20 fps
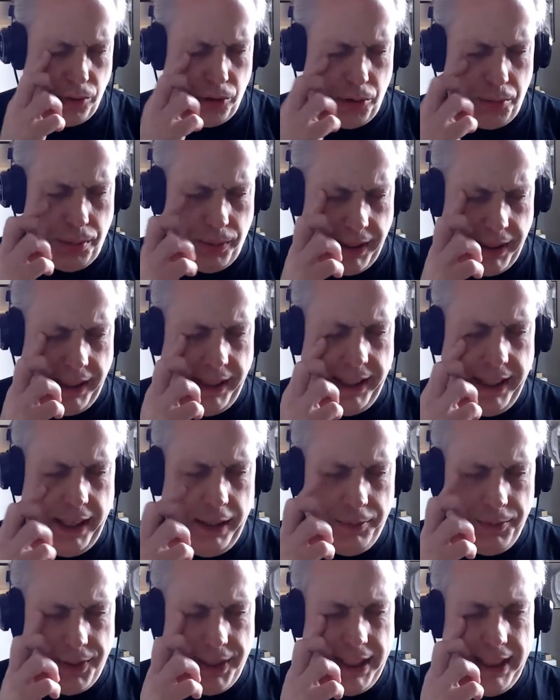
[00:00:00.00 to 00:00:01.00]
role playing
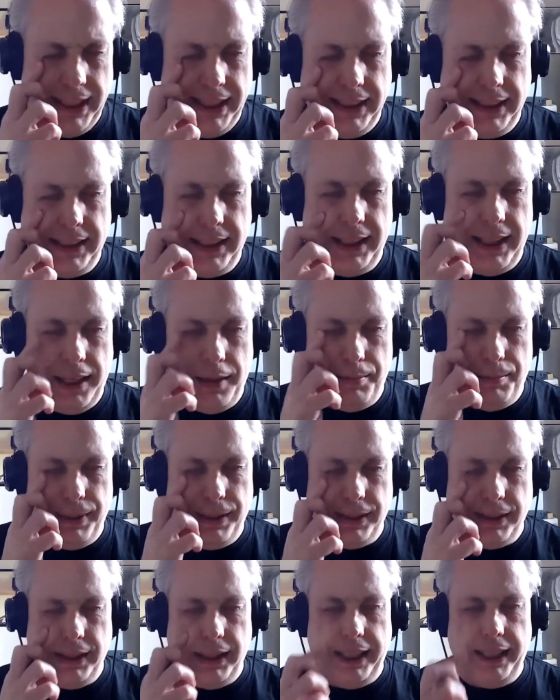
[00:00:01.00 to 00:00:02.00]
games is the
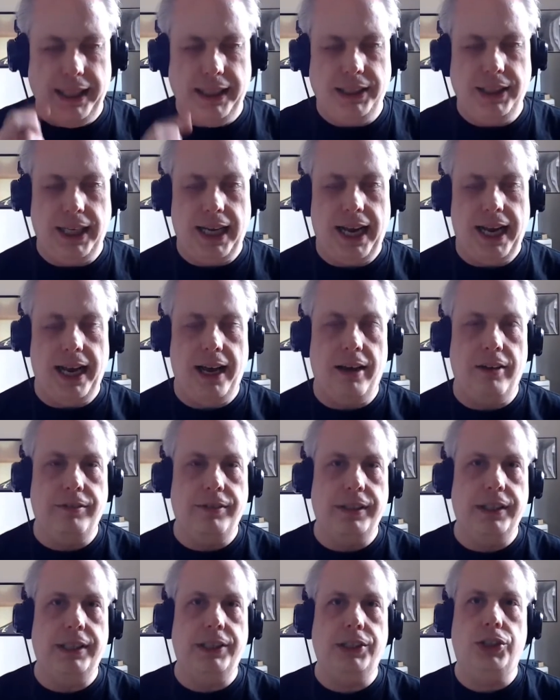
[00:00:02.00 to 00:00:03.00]
ability to have
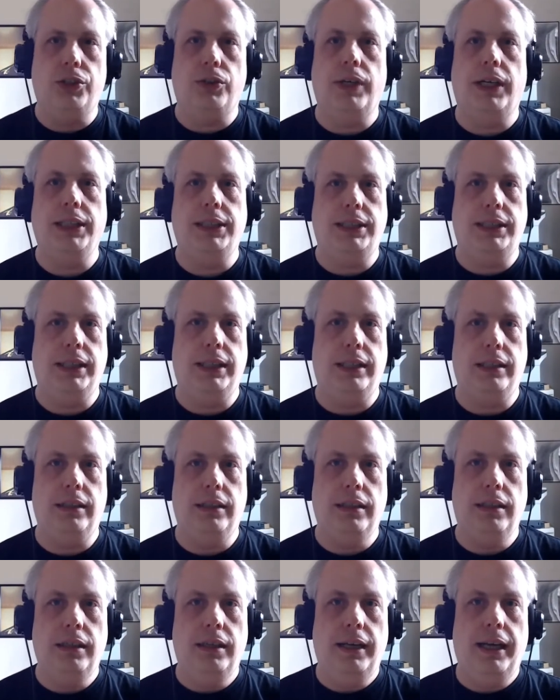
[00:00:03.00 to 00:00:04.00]
an interesting
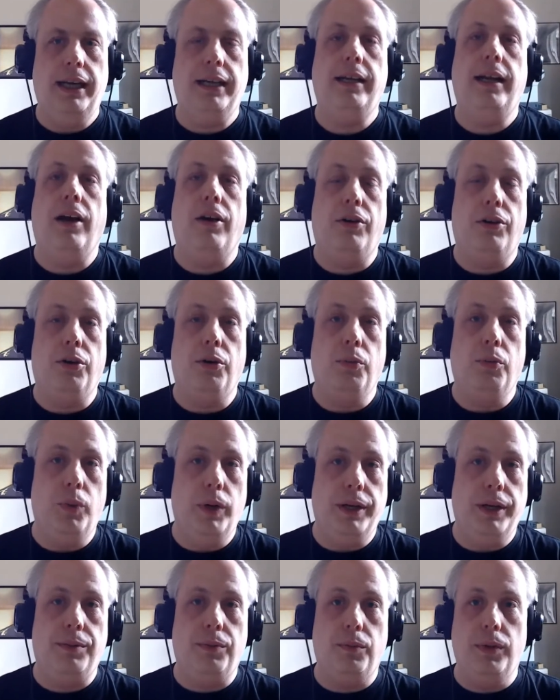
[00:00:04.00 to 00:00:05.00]
encounter
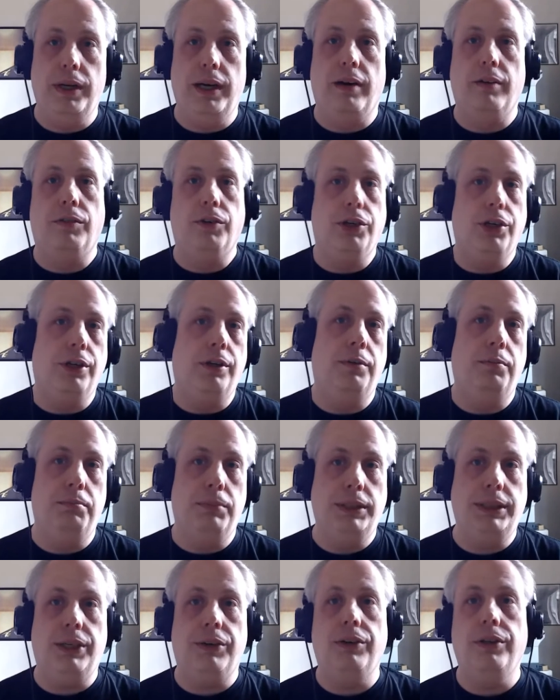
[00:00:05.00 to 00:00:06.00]
with whatever
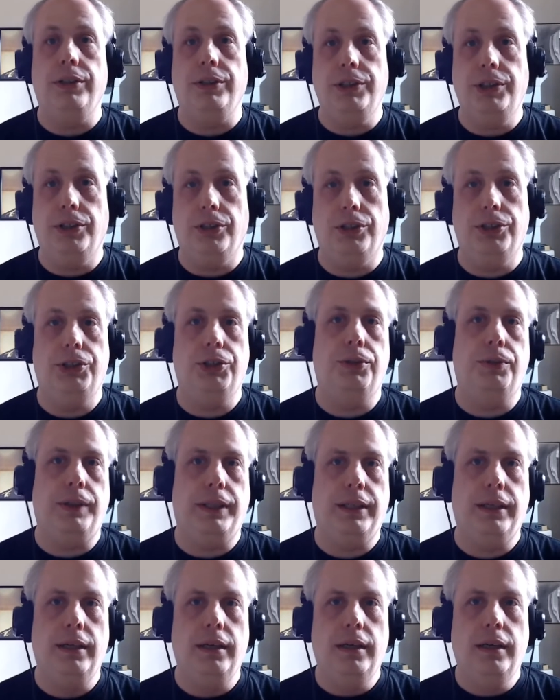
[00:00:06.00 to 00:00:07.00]
material you're
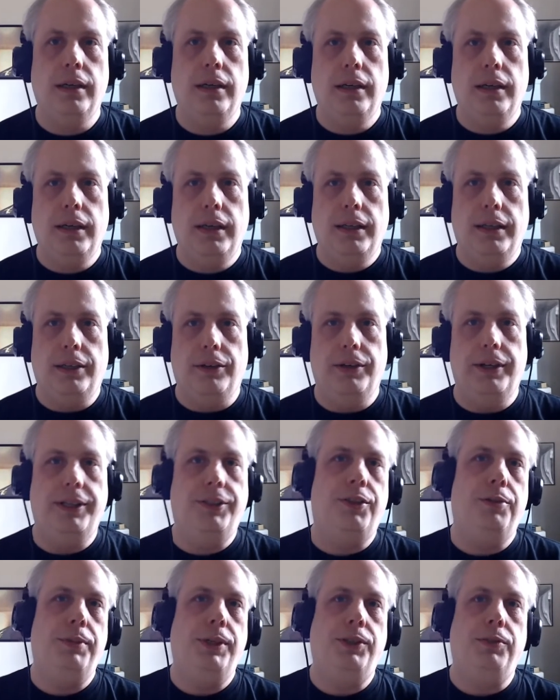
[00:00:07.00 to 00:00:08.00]
doing. There
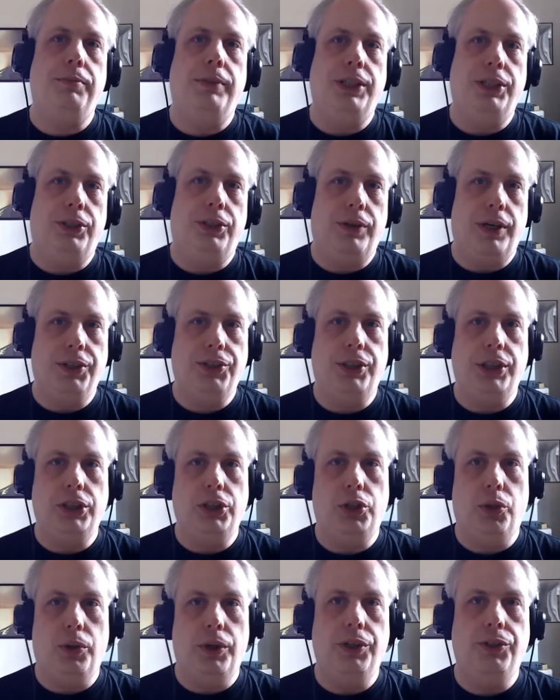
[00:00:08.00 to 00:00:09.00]
needs to be some interesting
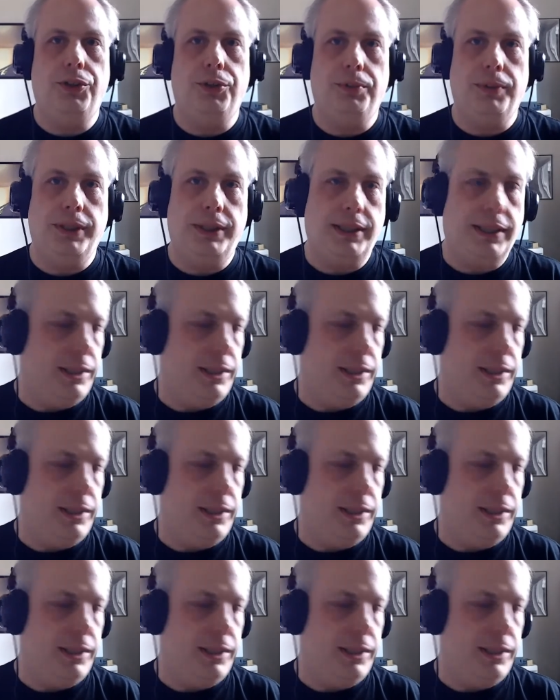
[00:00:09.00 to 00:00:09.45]
choices with